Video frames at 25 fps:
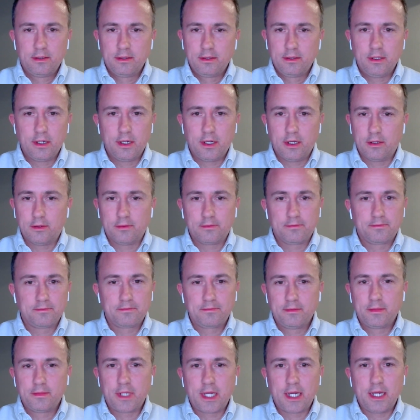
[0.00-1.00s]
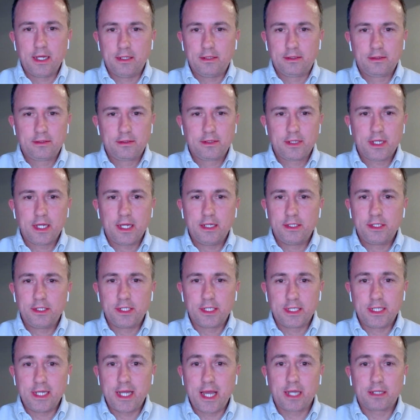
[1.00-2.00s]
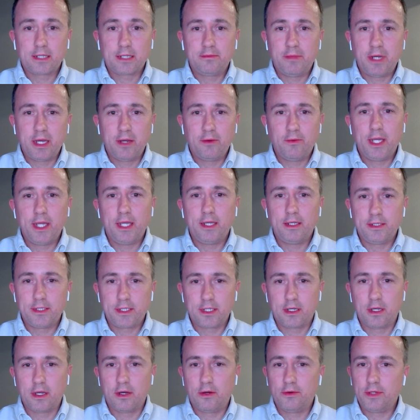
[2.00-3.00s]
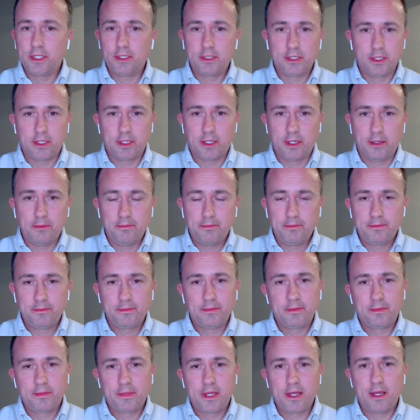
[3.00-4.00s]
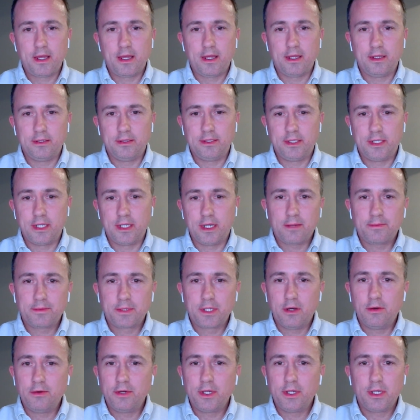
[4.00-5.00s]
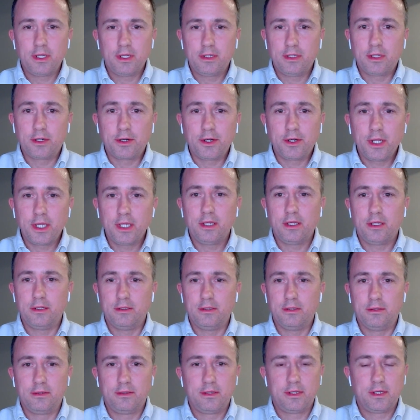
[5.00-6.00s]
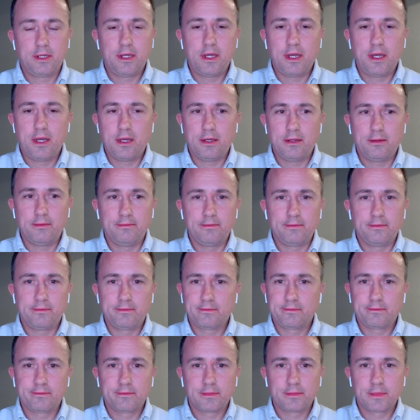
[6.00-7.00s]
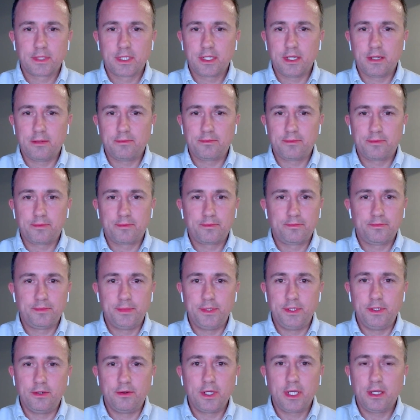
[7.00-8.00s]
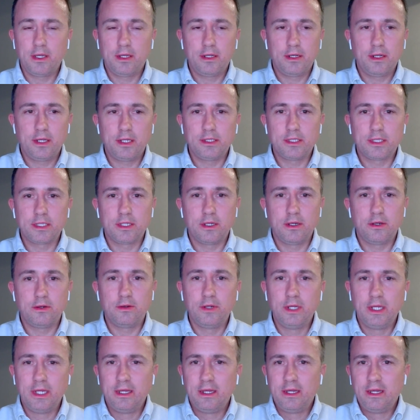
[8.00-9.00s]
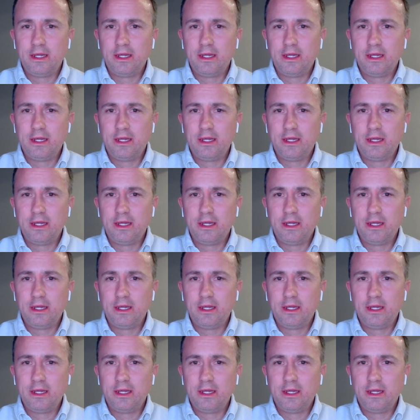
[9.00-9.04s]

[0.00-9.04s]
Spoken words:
you know, I kind of just nagged my way into going to them, and kept going and learning, and kept doing it. And so